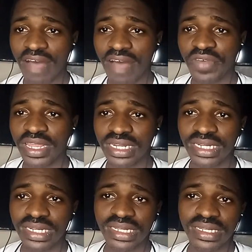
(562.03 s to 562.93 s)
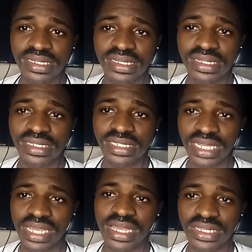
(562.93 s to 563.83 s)
having
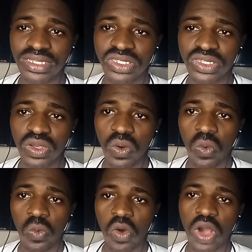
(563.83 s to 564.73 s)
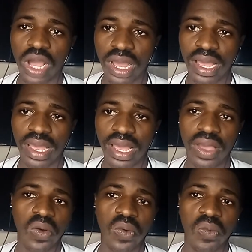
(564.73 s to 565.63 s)
things work
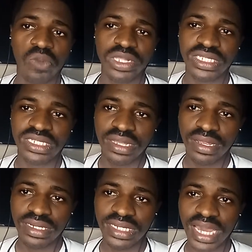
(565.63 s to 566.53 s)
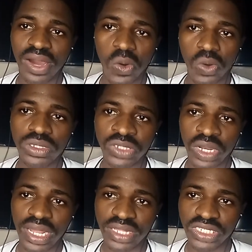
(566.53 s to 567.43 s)
with their
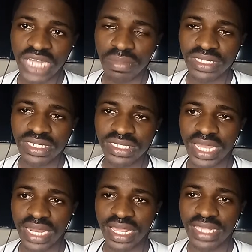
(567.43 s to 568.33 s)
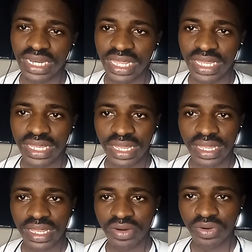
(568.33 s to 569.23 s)
own knowledge. That means they can easily
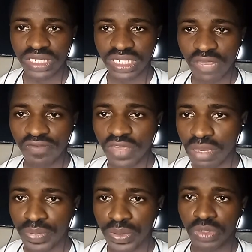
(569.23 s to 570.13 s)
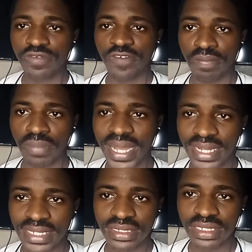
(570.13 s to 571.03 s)
receive input from
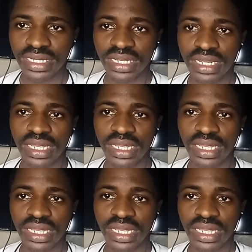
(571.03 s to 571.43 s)
man